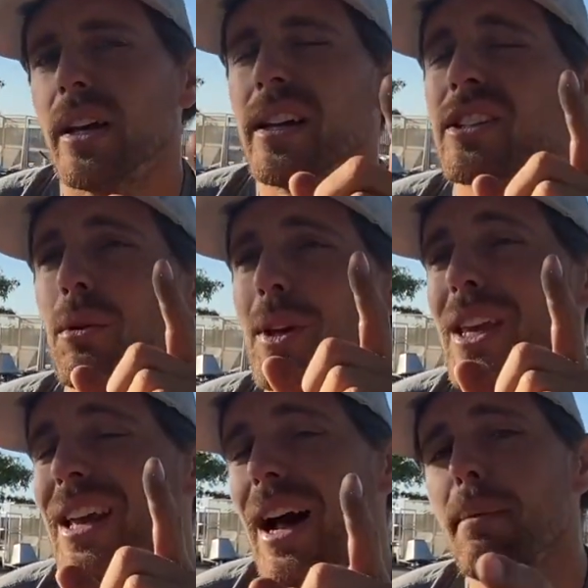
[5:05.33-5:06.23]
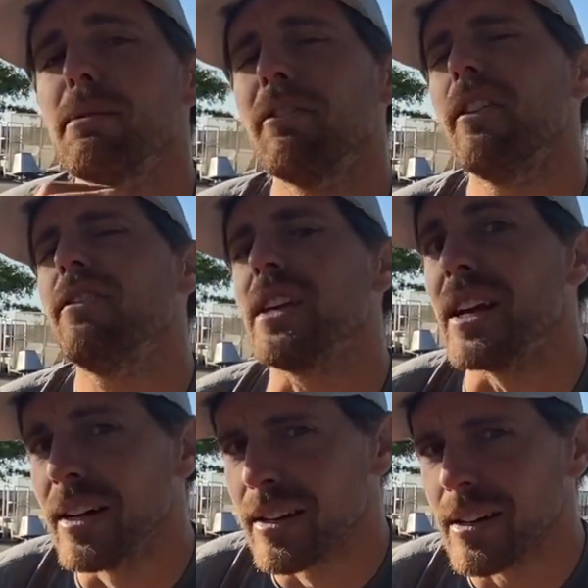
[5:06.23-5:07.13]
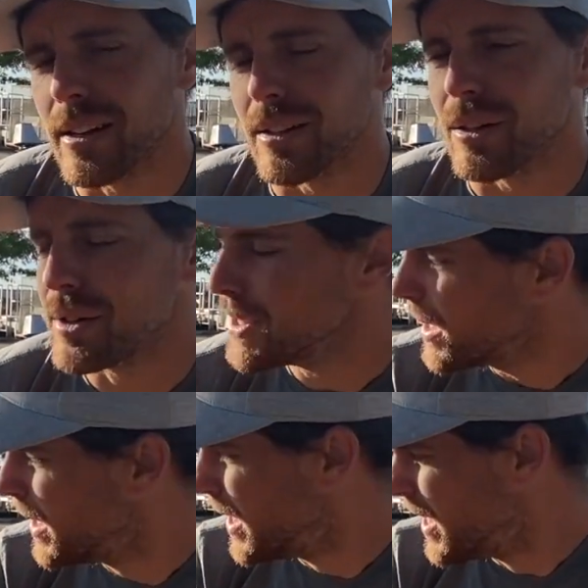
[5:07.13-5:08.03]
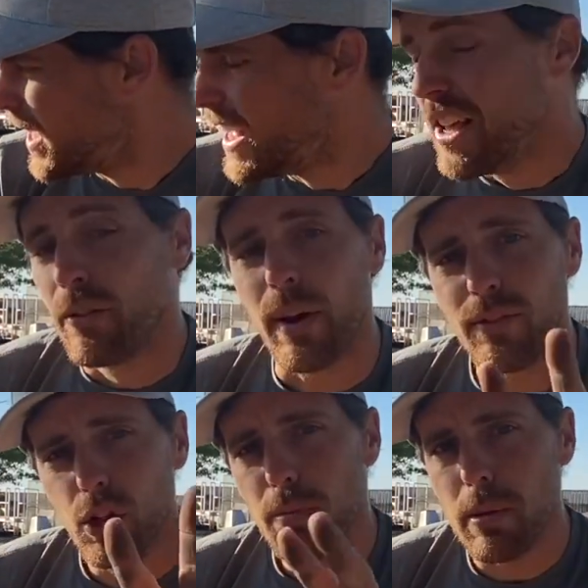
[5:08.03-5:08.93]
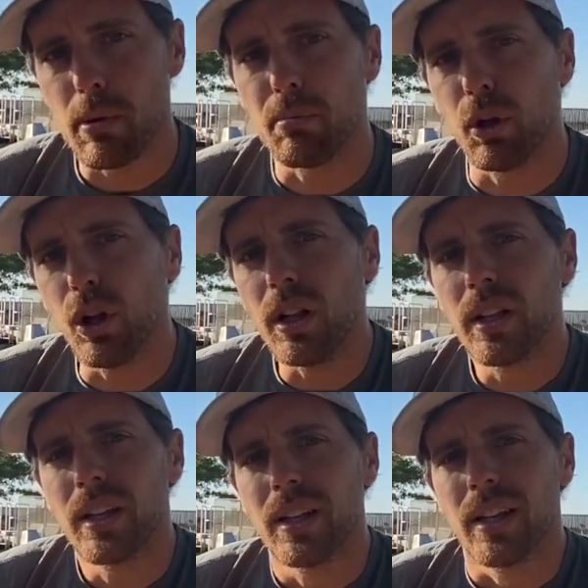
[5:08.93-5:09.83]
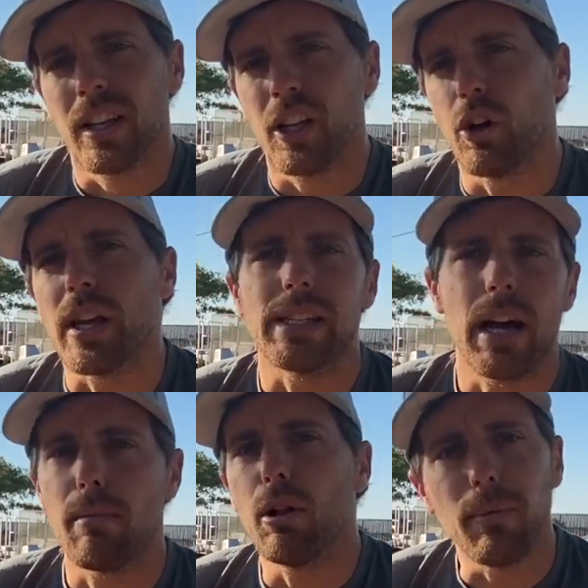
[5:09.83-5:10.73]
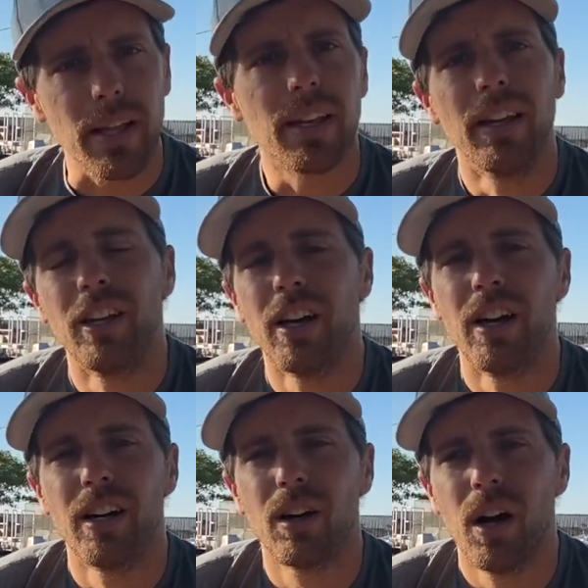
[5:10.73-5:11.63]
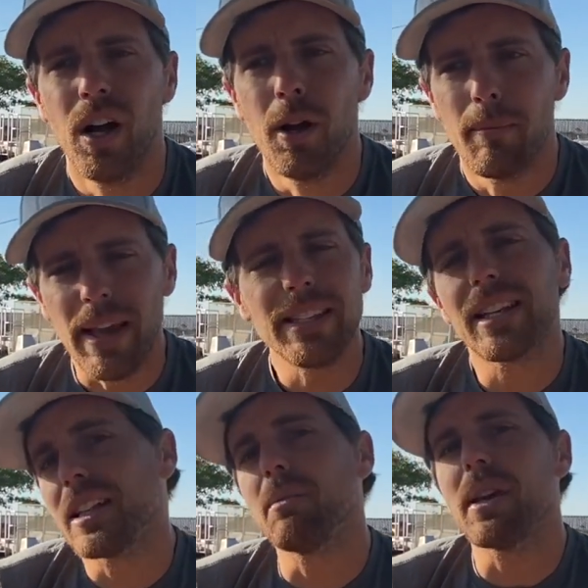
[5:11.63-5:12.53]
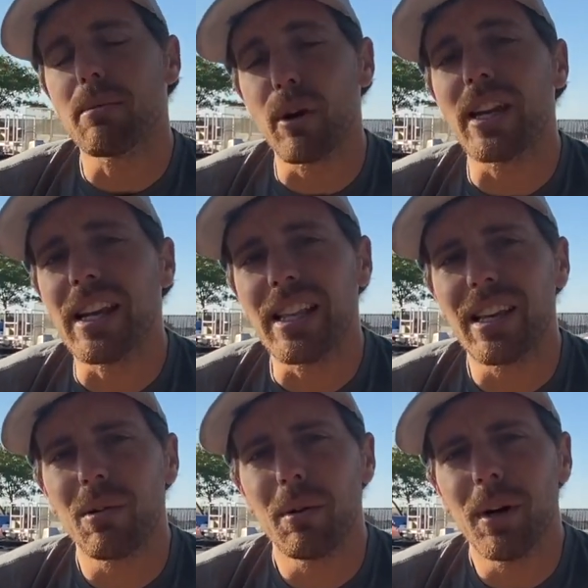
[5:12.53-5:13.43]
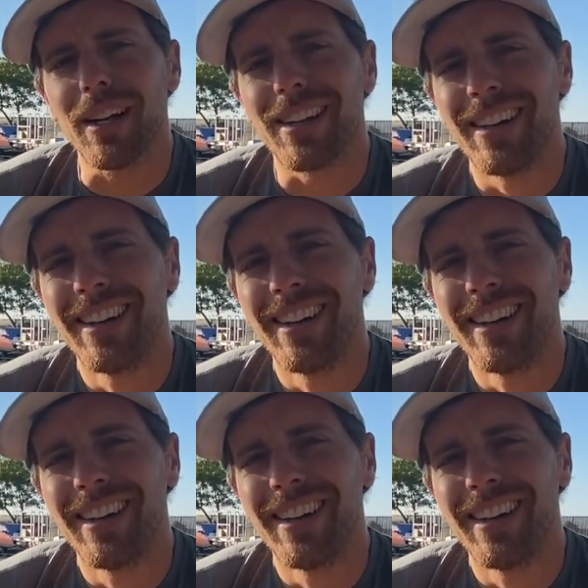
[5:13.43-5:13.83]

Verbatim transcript: So we could get up to 50 kilonewtons. If we have two people pull, you don't get double, but basically we can break anything we want.